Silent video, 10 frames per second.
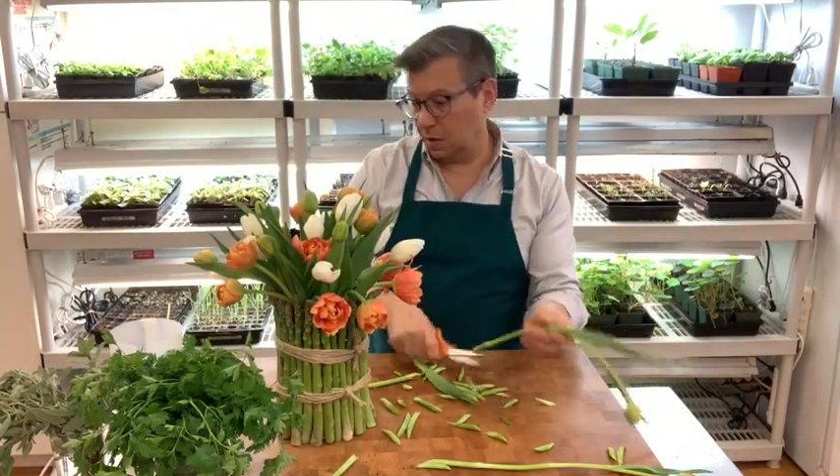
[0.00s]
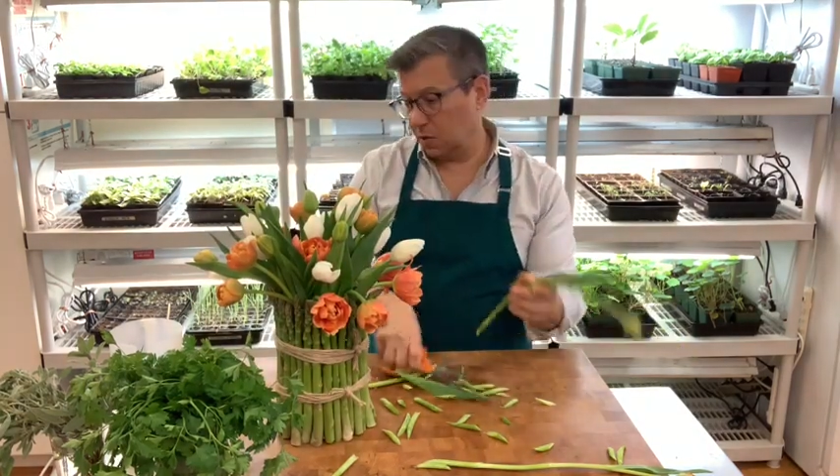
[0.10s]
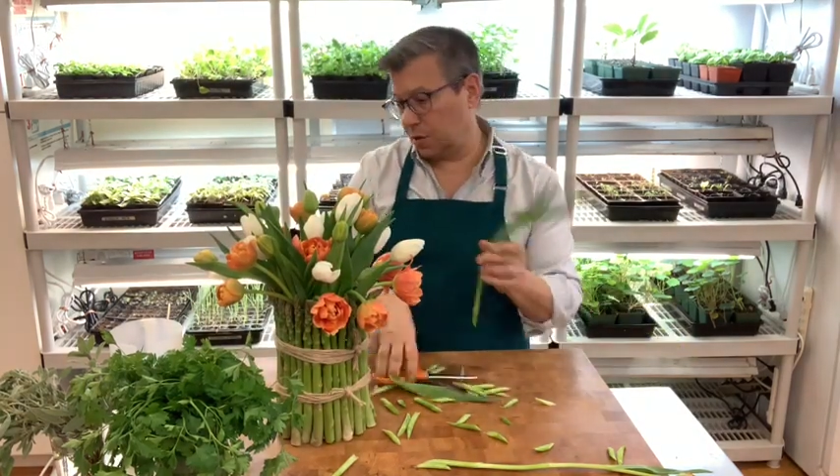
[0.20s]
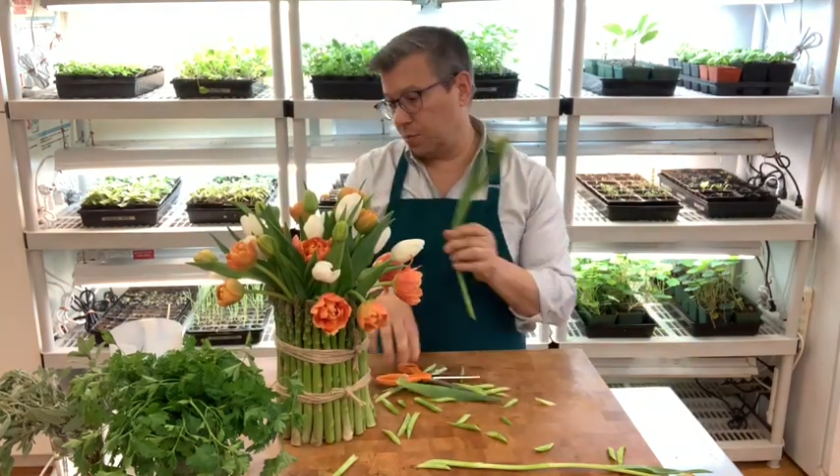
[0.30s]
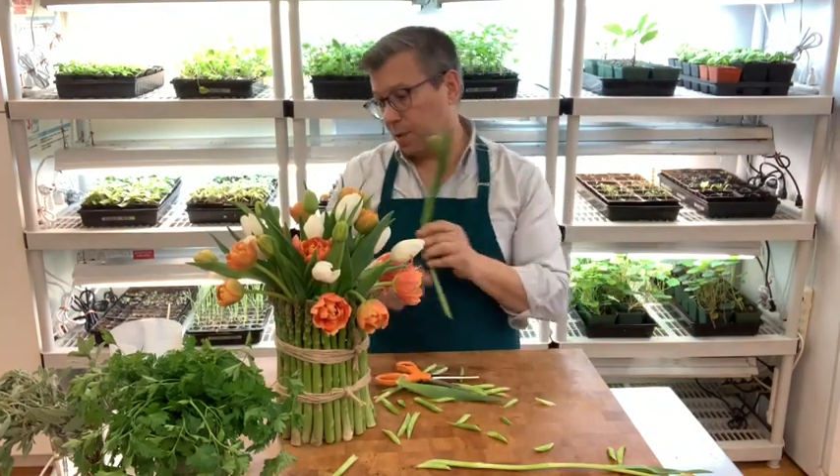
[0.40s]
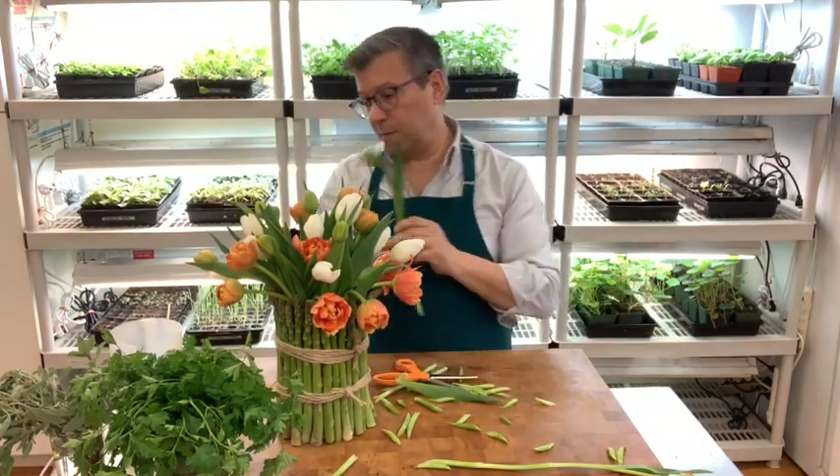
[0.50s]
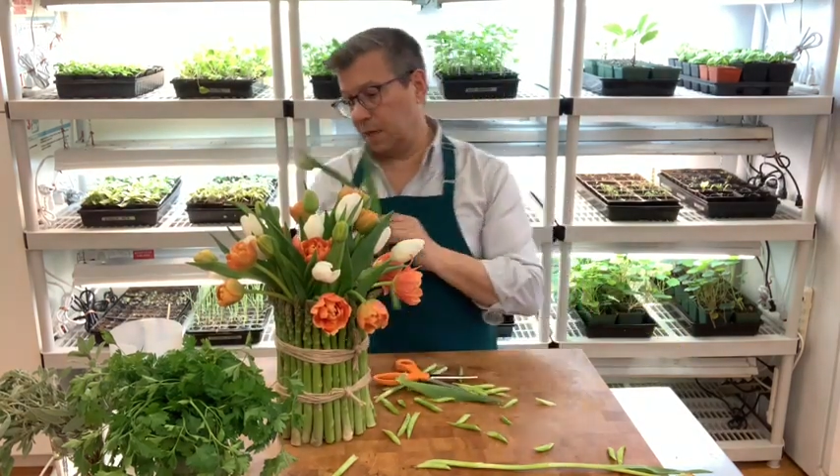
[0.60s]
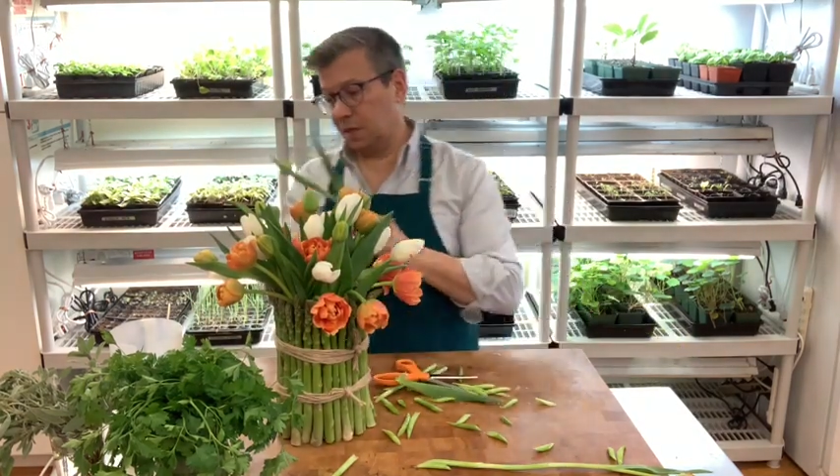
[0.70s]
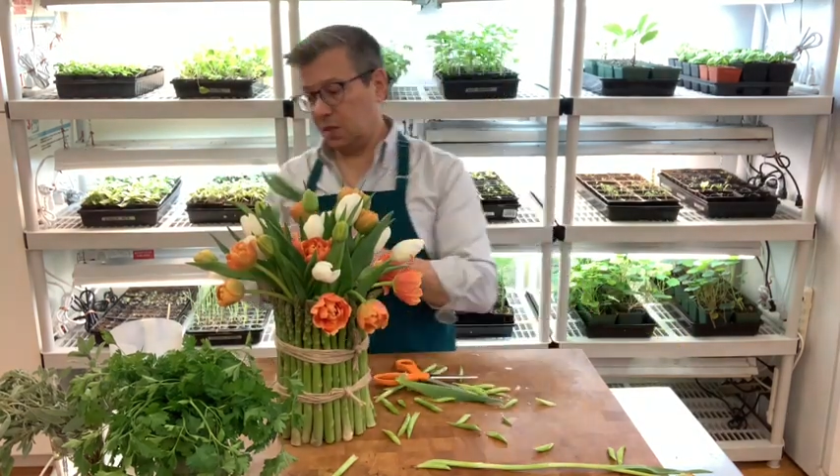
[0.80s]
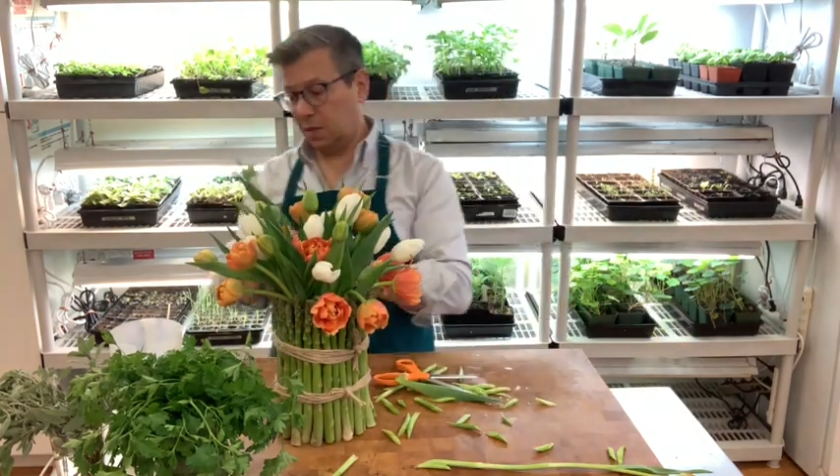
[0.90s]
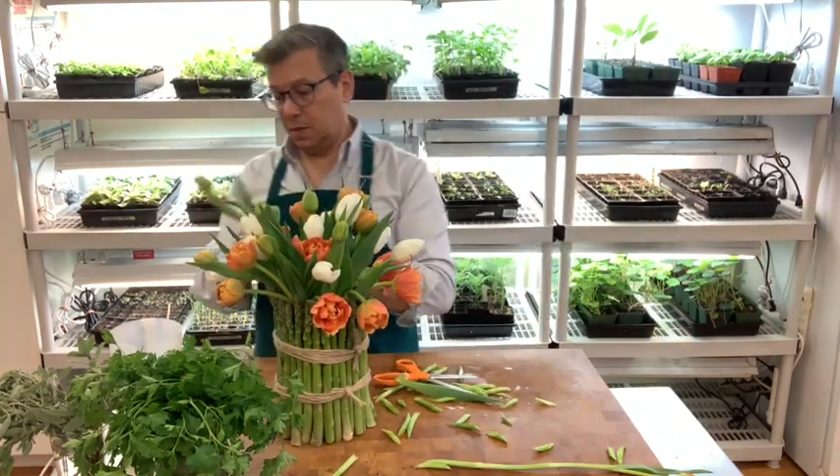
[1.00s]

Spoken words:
it looks pretty balanced to